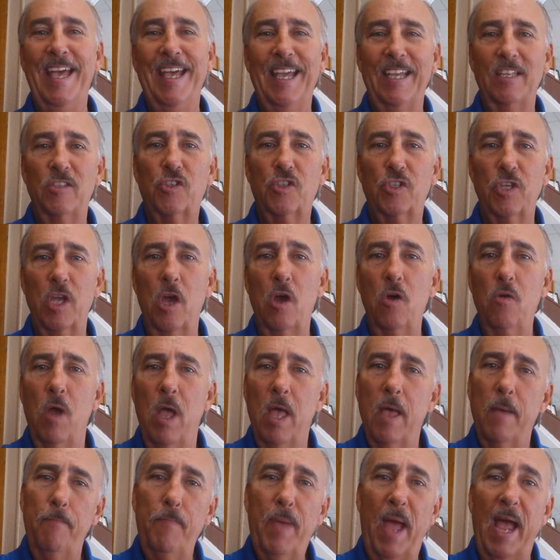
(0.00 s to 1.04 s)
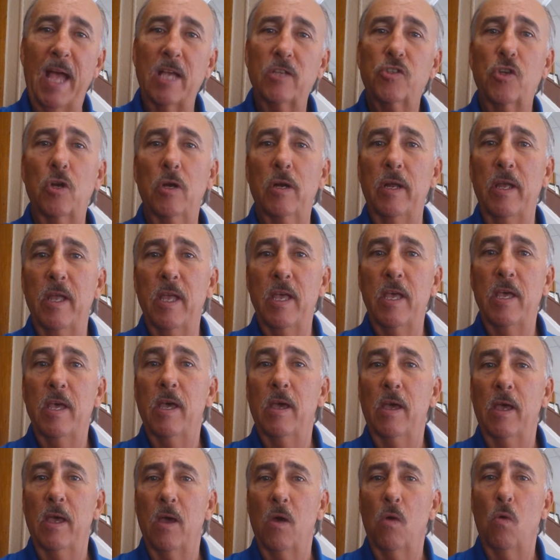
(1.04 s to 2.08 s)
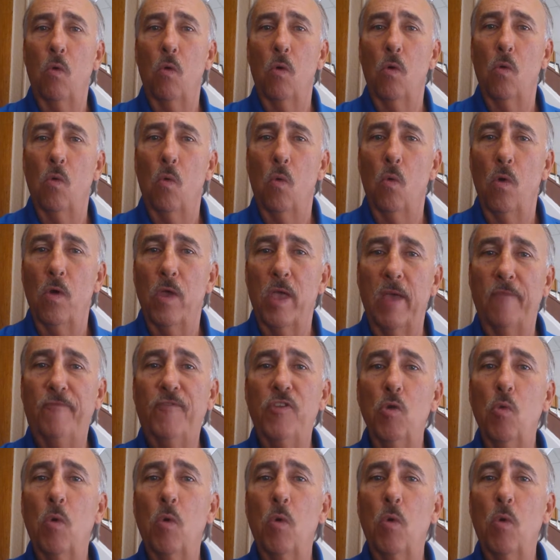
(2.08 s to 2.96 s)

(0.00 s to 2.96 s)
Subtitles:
And so, Pastor, if